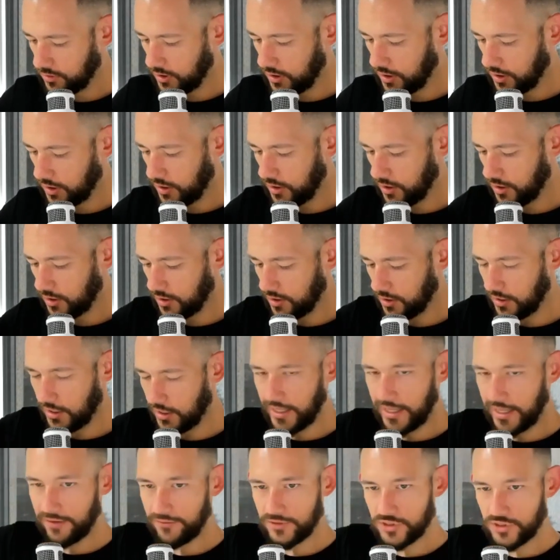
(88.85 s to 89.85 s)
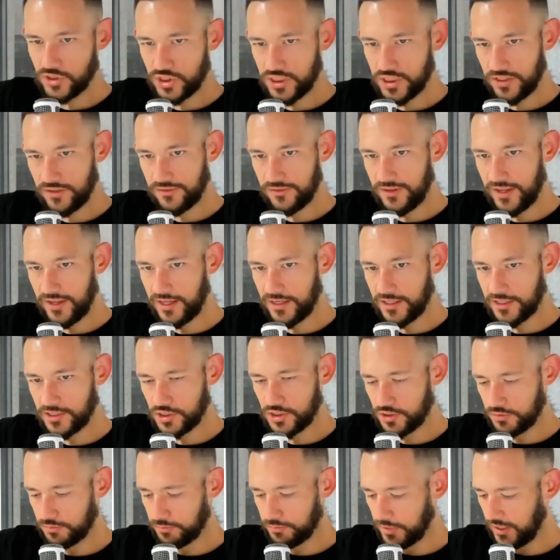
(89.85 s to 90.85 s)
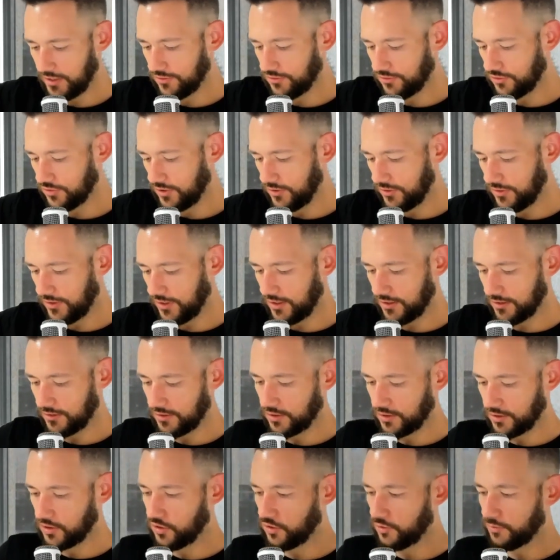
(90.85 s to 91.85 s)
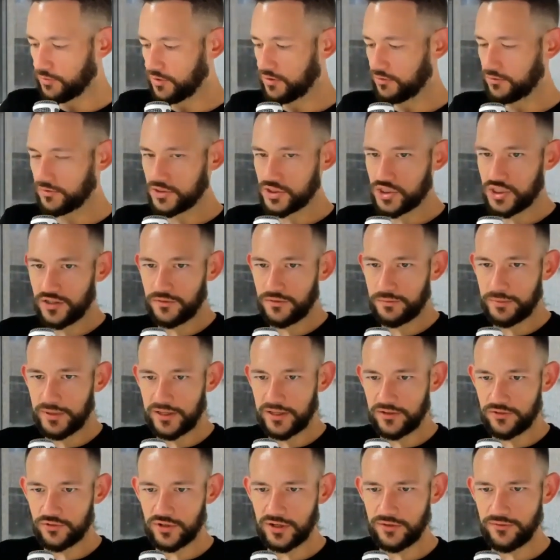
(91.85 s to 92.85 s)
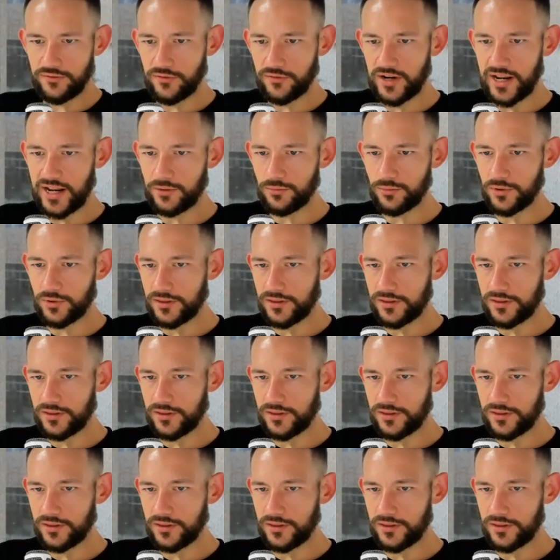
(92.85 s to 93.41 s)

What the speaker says: I have a cheese Danish pastry thing, a Cuban cheese pastry. Have you ever had one of